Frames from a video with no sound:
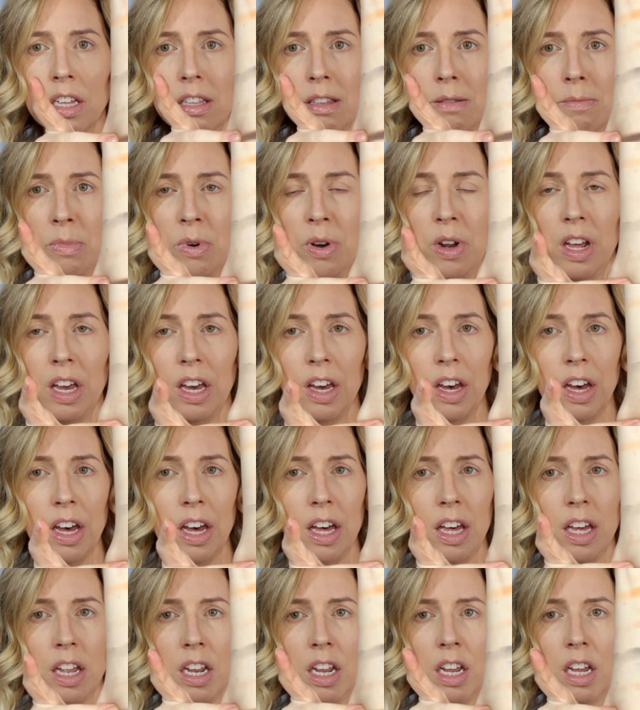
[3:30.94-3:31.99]
is pretty
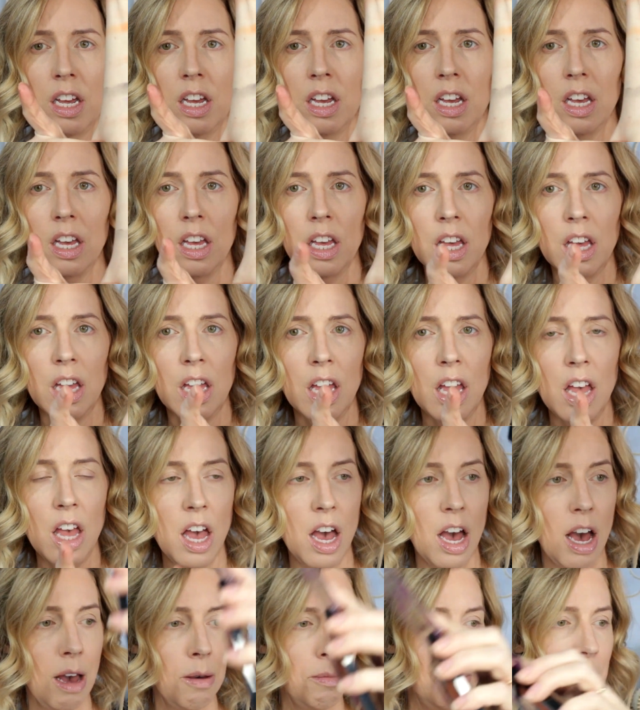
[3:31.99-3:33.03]
good.
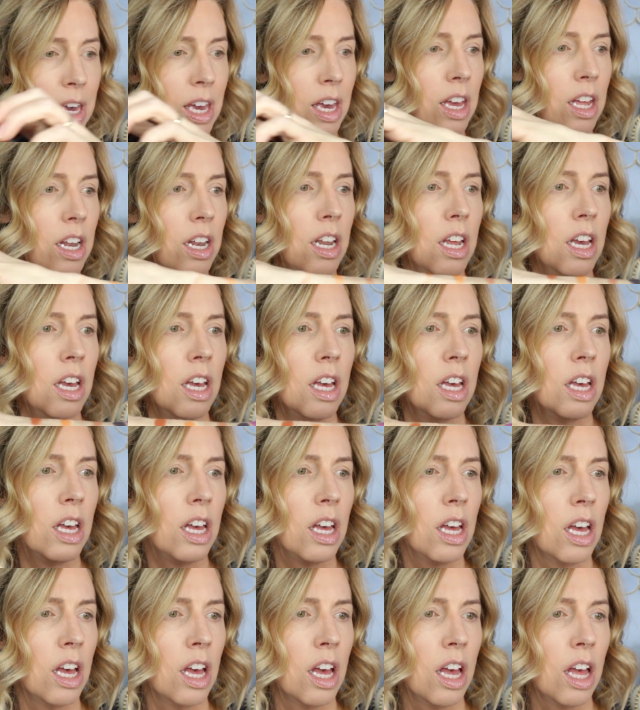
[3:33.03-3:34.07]
I mean,
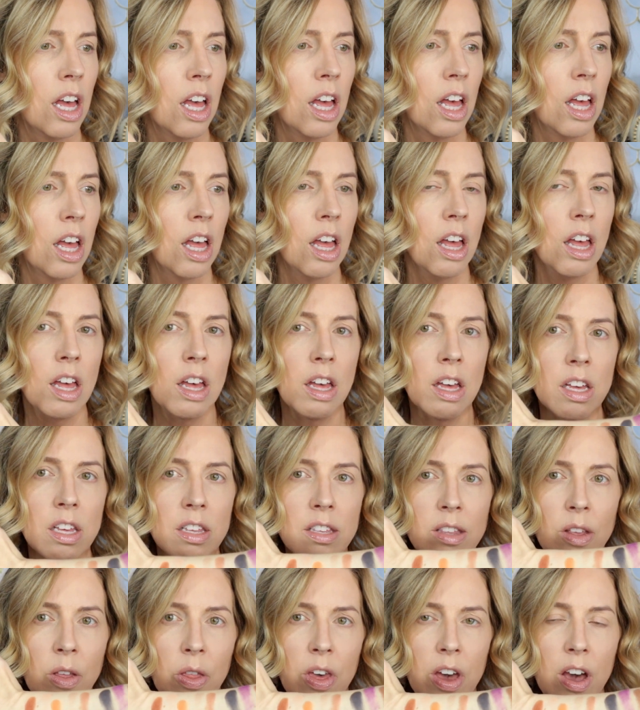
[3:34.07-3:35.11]

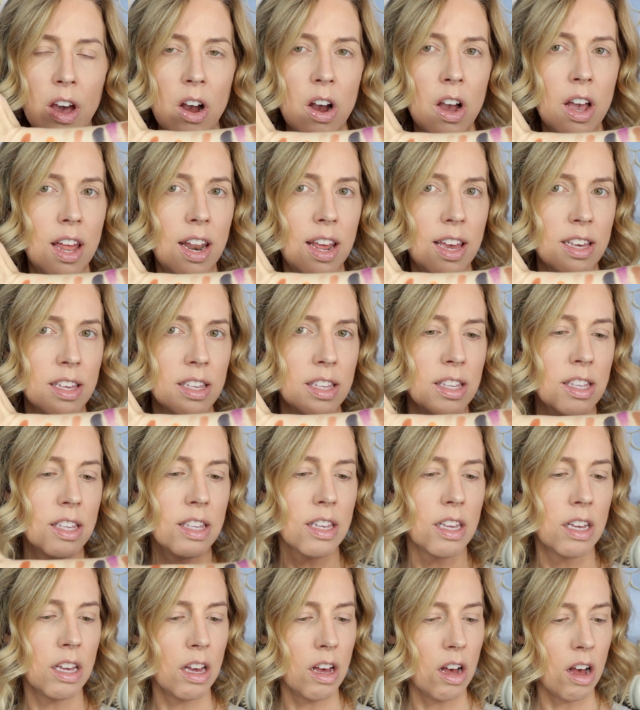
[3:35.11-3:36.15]
so there it is
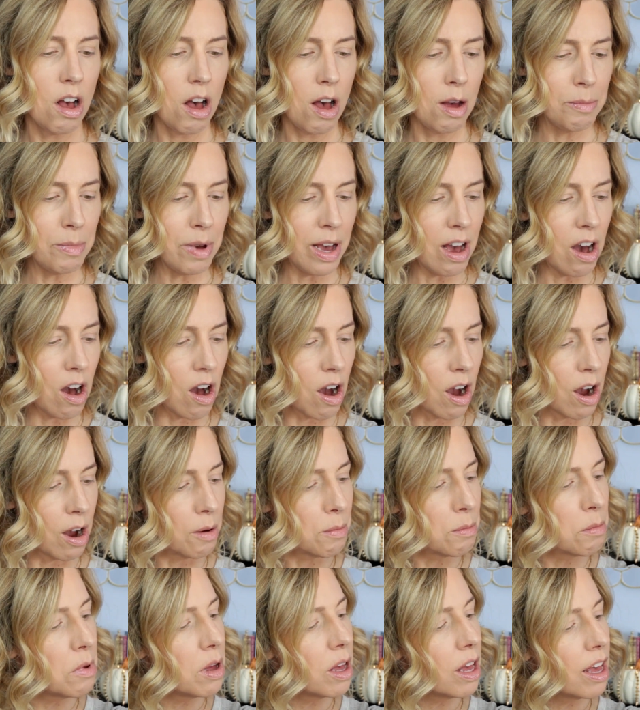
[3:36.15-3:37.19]
on my
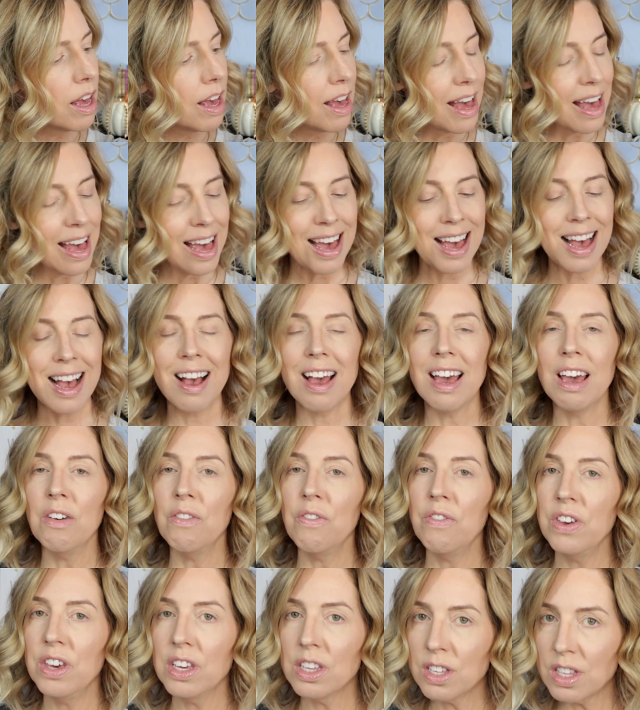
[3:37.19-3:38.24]
arm.
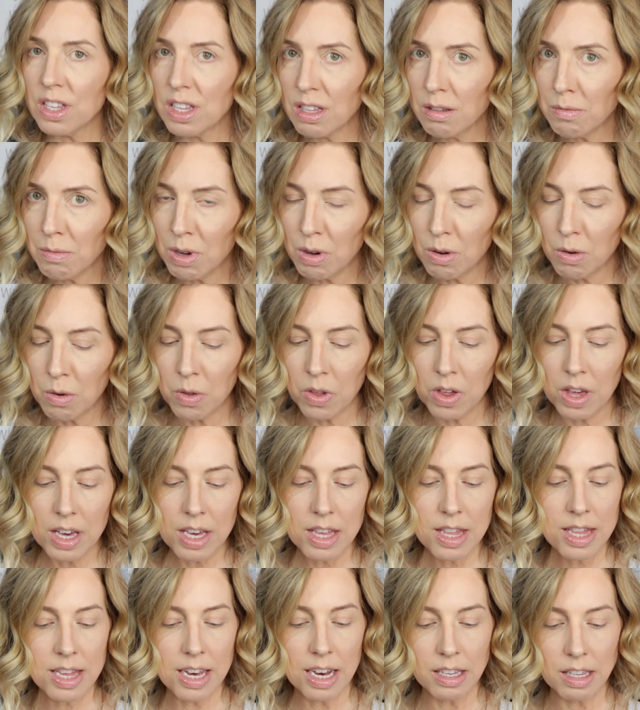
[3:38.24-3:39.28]
It feels smooth,
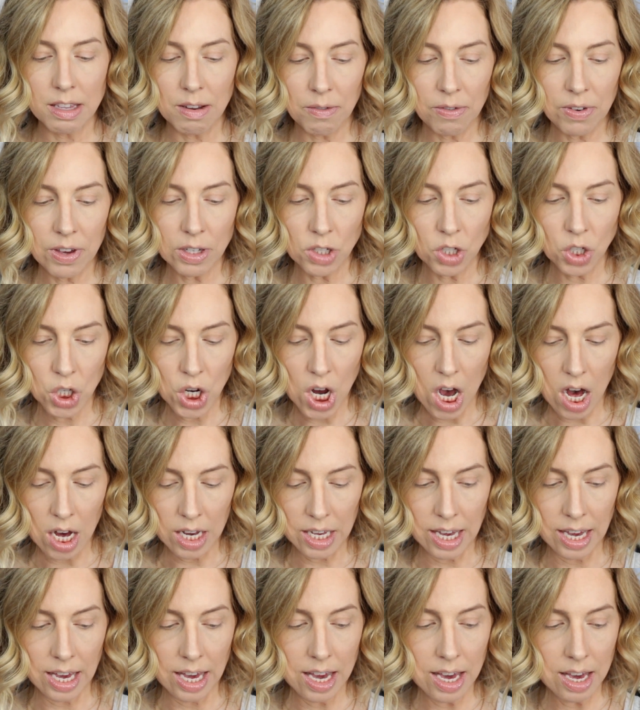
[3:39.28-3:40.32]
doesn't feel
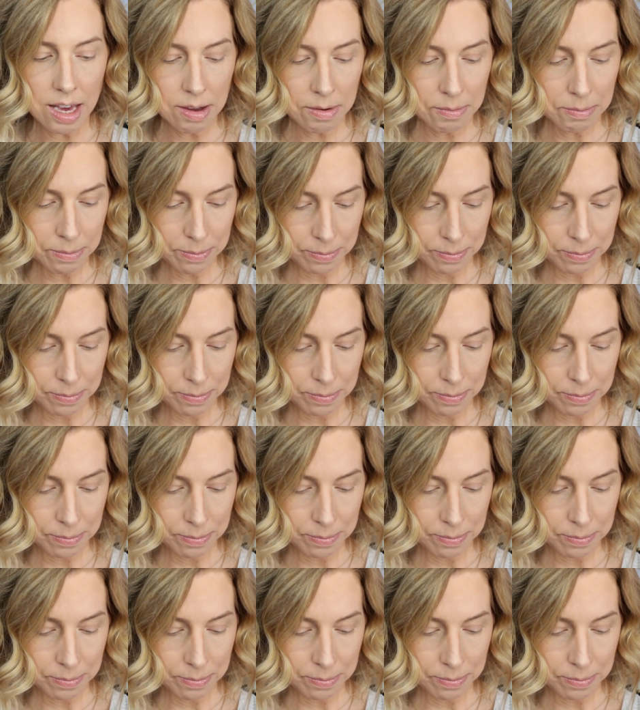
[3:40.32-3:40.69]
chalky.